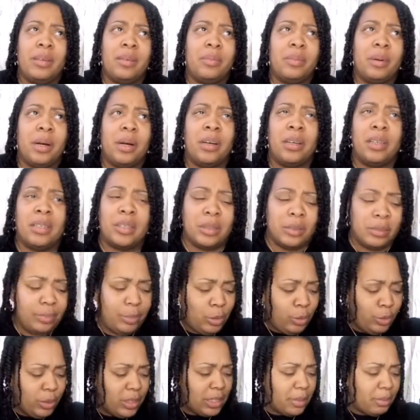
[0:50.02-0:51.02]
uh
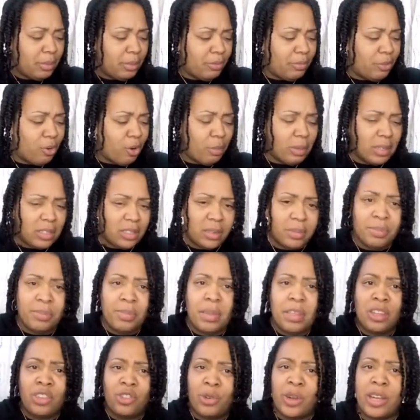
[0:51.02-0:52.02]
who did a performance?
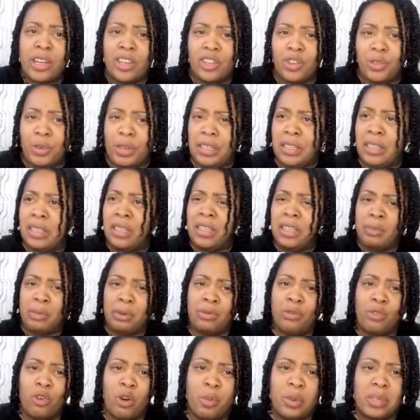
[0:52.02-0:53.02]
Trick or Trina did a
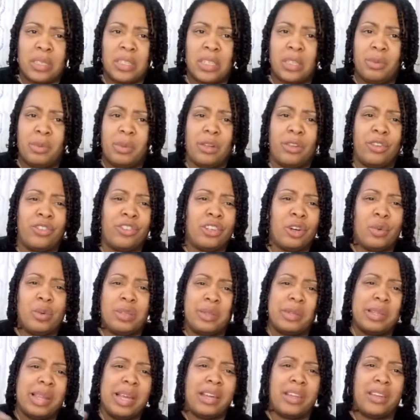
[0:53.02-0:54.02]
performance in the middle of the show, which
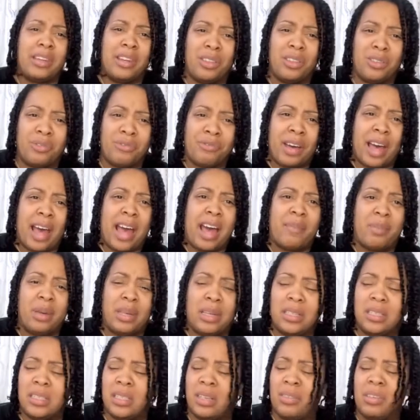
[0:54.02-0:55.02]
is like another five
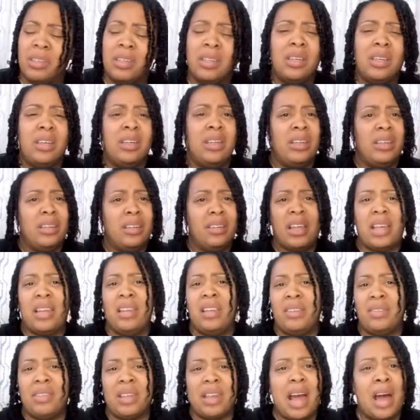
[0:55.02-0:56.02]
minutes of it. They
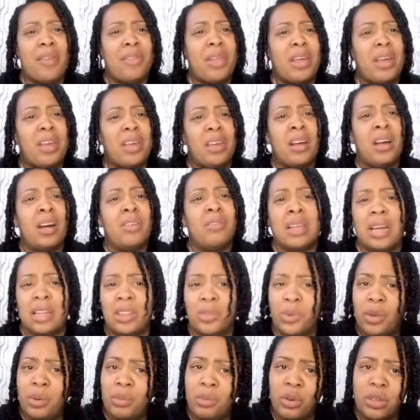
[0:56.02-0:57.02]
left that out. They could cover like
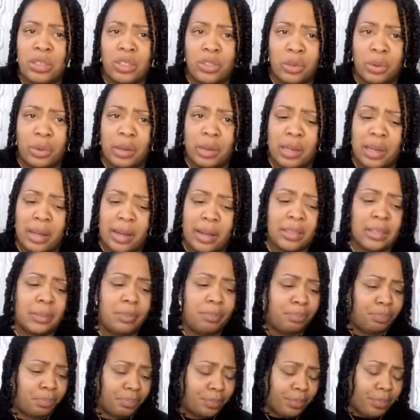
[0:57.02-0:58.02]
three more storylines.
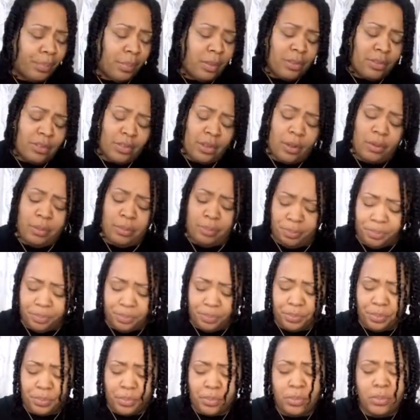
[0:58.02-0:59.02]
So
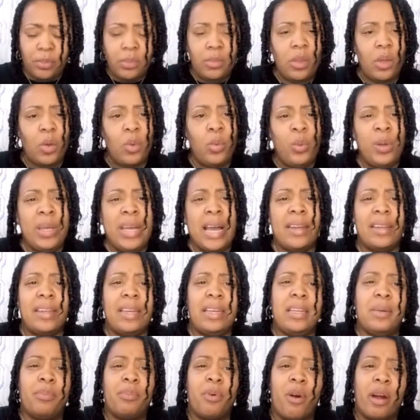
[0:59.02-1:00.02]
we got
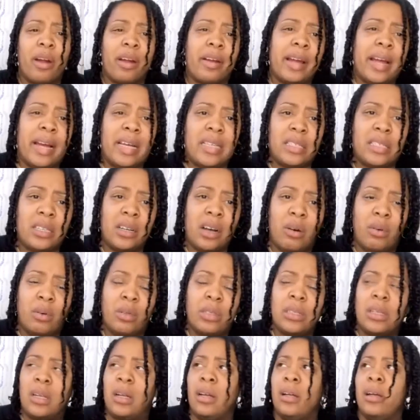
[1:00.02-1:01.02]
Nina Parker as the
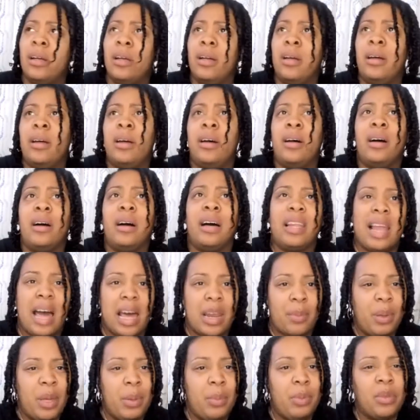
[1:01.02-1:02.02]
host. A lot
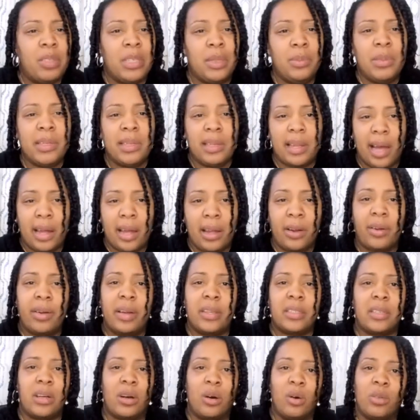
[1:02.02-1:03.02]
of people seem to like her as
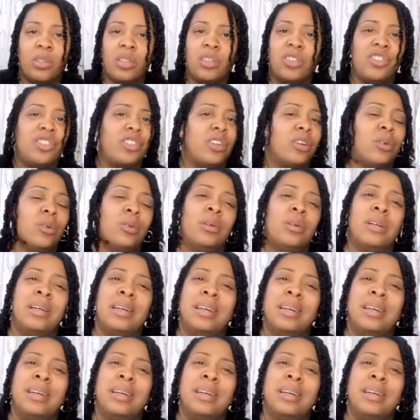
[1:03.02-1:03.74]
the host of the show.